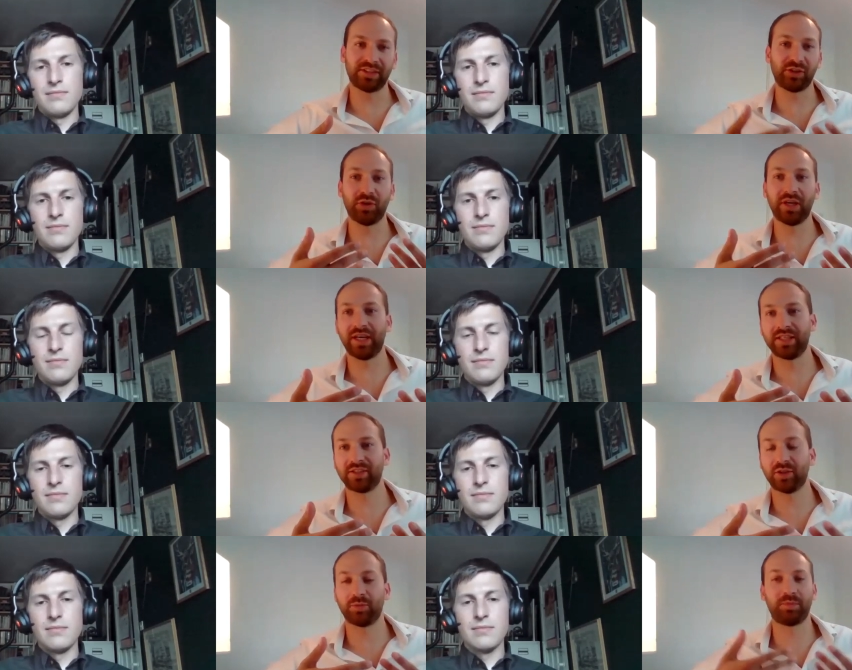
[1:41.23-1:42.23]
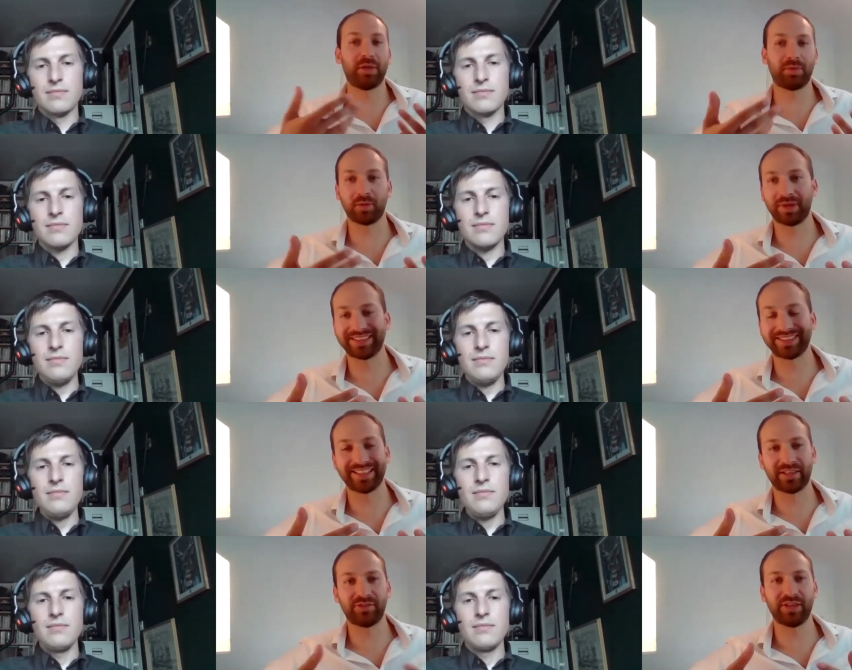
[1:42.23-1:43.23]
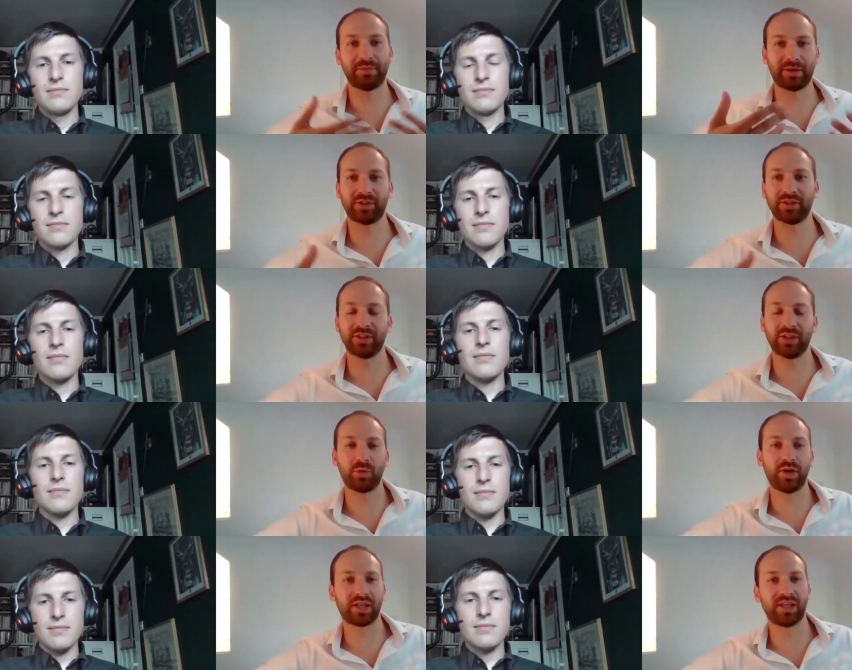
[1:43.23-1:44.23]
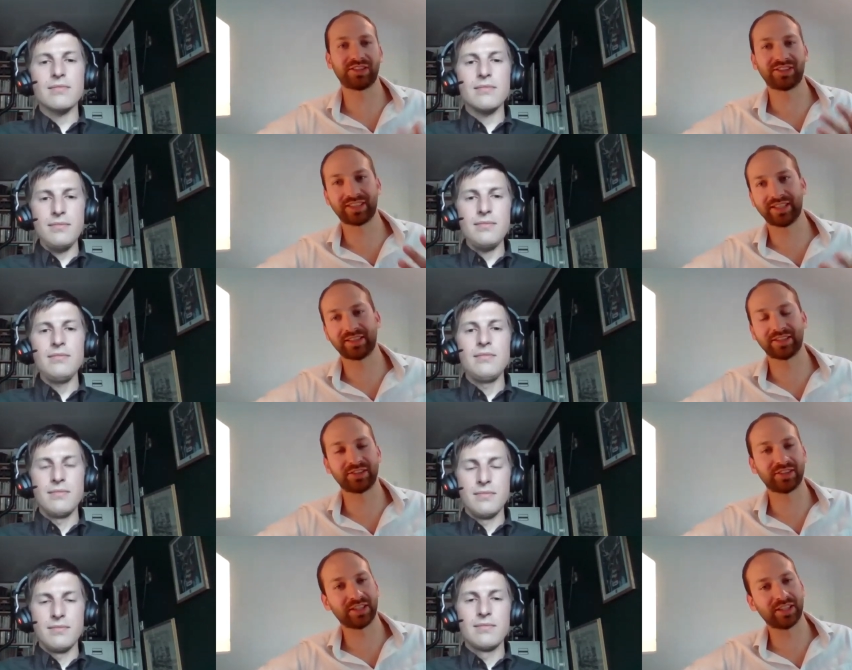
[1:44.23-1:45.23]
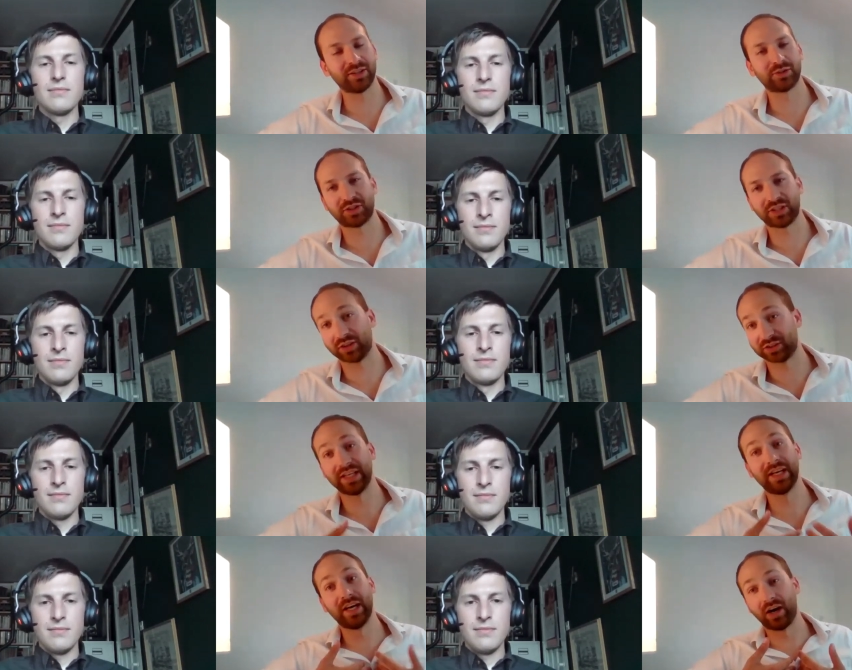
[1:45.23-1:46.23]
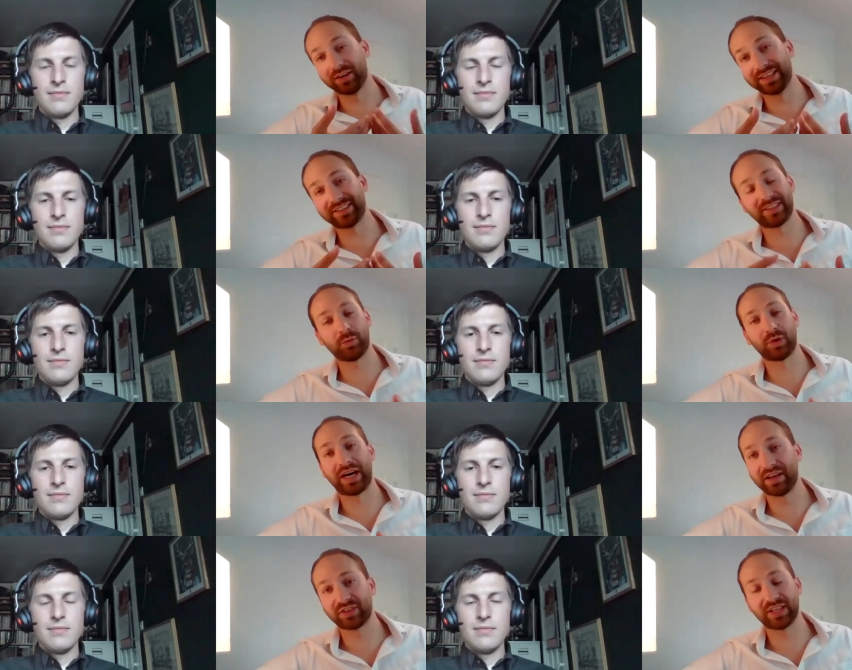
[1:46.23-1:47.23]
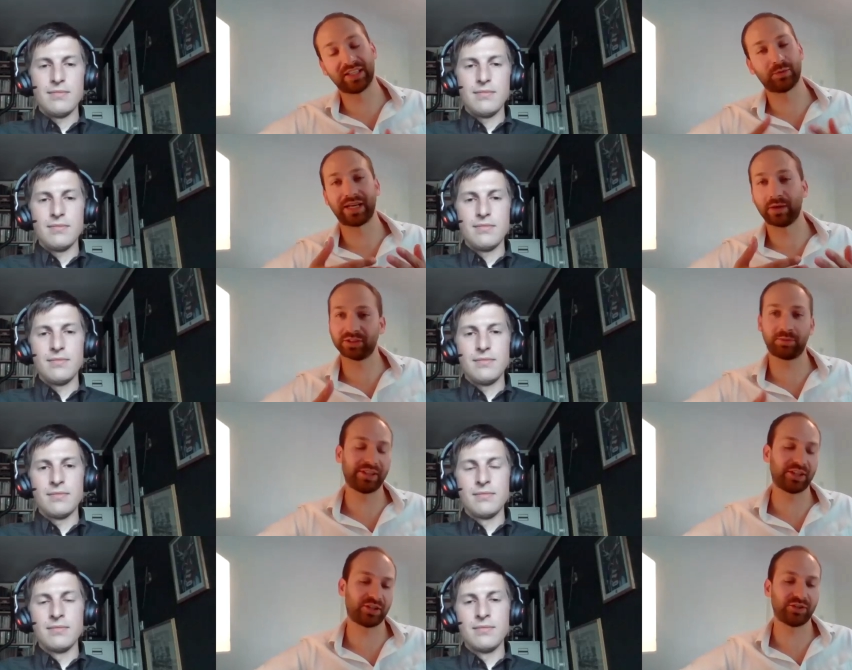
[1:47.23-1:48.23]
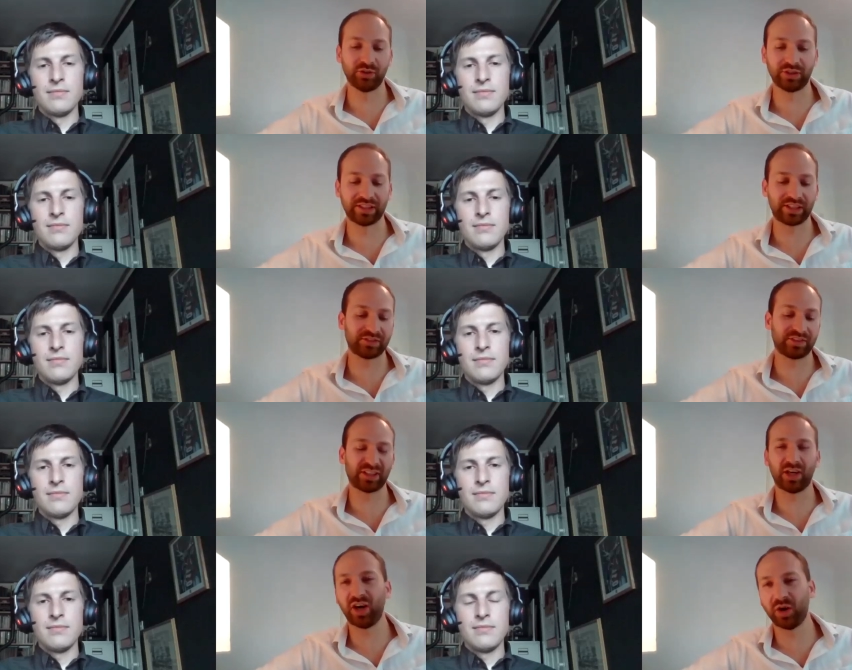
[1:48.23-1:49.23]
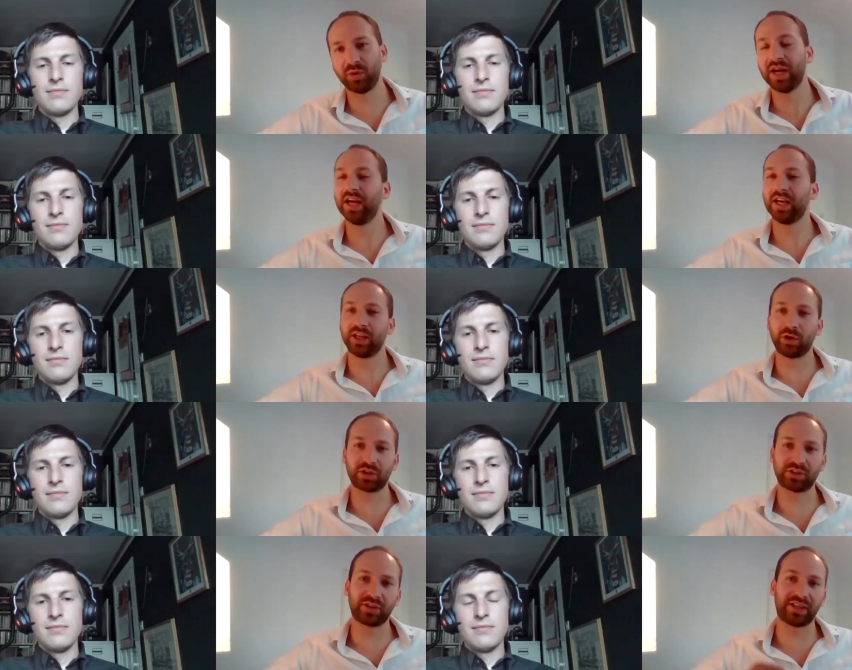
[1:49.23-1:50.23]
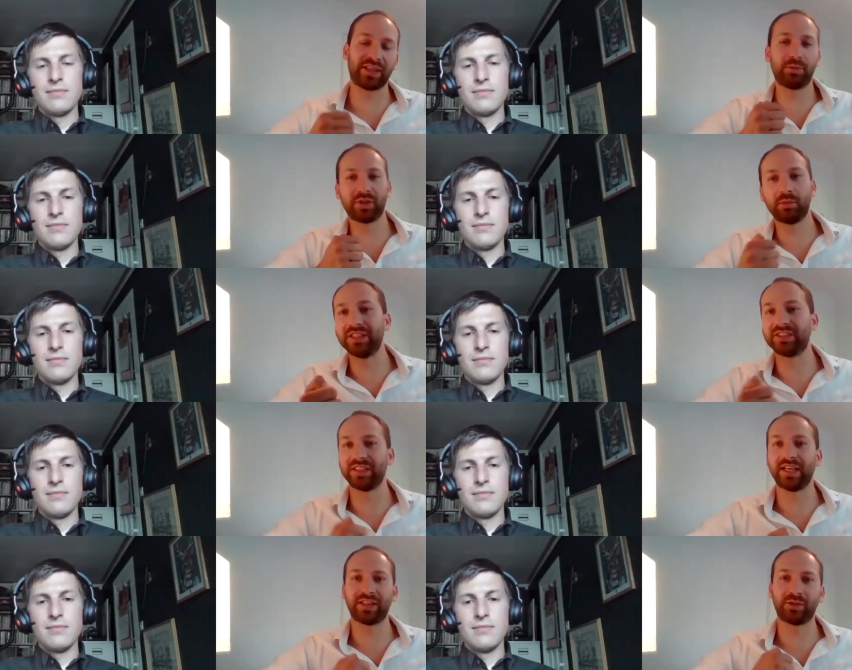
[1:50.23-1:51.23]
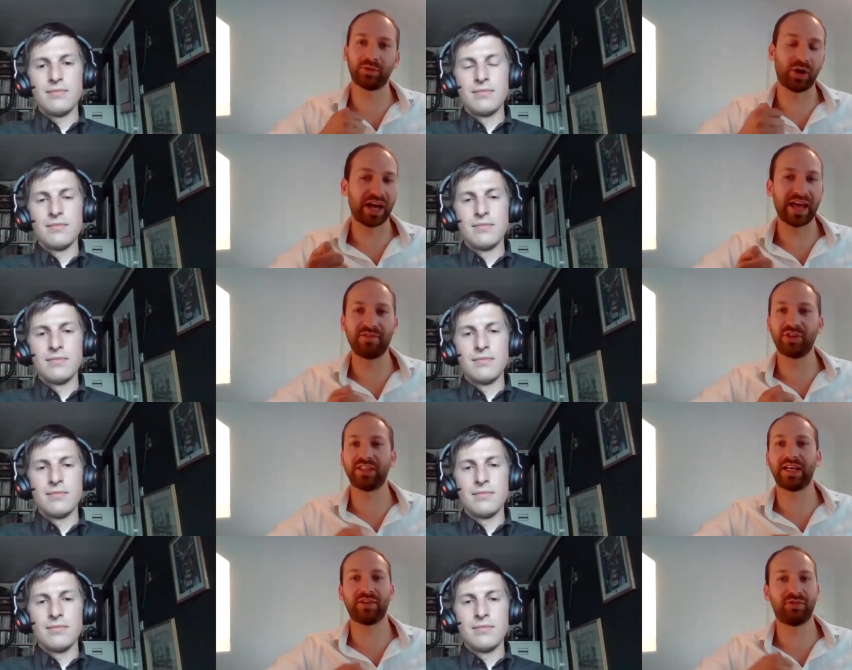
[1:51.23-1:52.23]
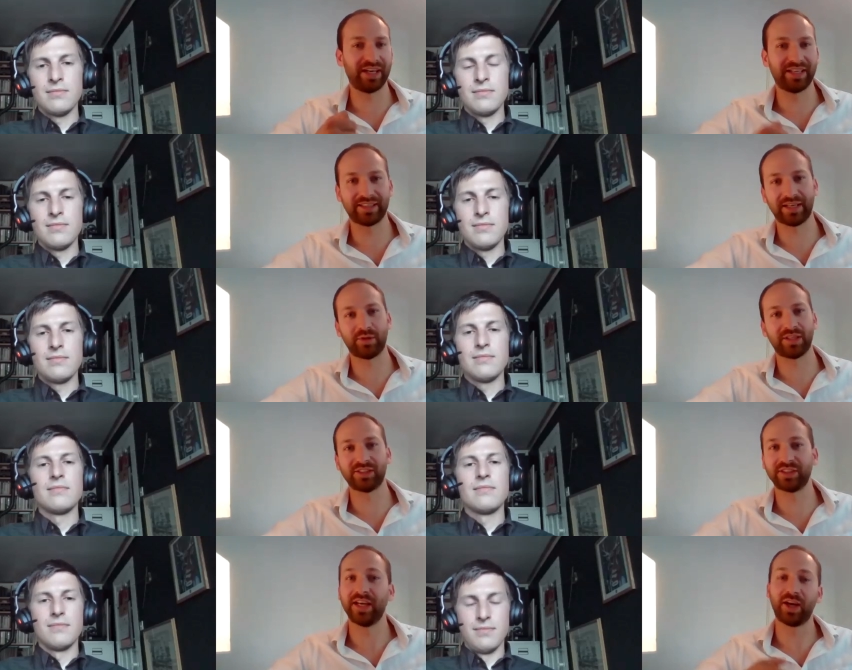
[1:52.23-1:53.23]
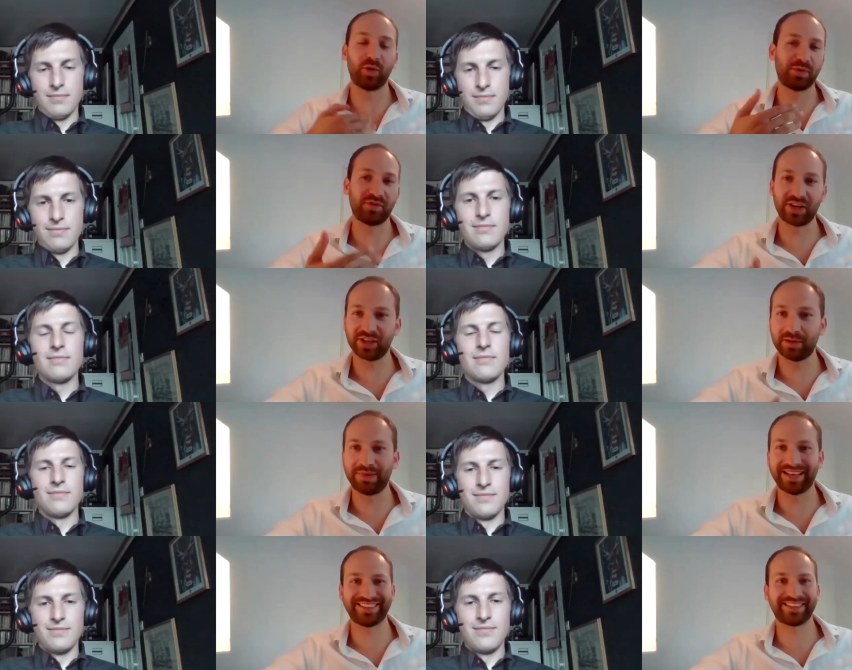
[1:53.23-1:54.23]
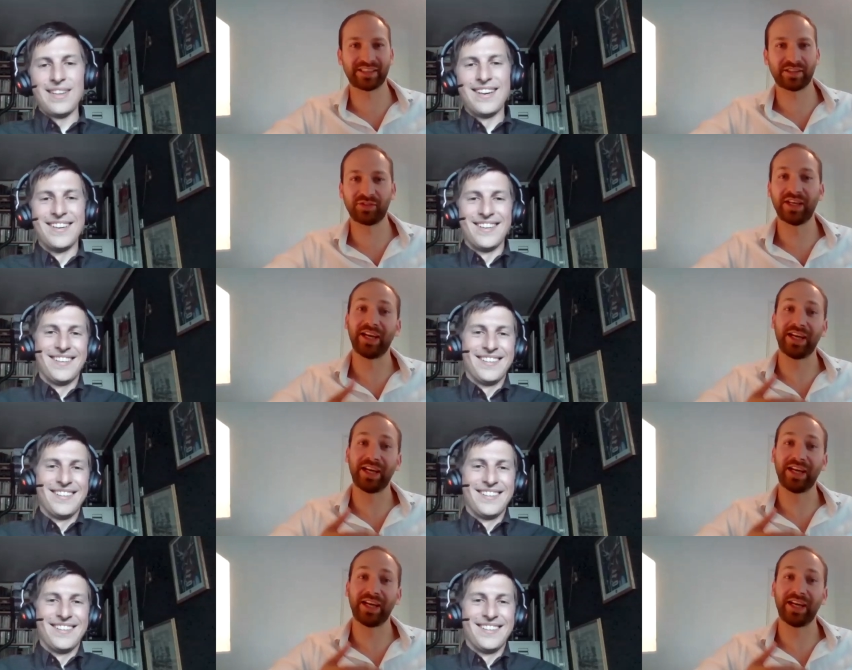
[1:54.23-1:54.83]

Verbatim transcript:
Speaker 1: that you had or people might have about you know working as a scientist in industry? Because honestly, what I've heard when I was a PhD student is that oh, you're just gonna keep doing PCR every day for eight hours. It'll be very repetitive.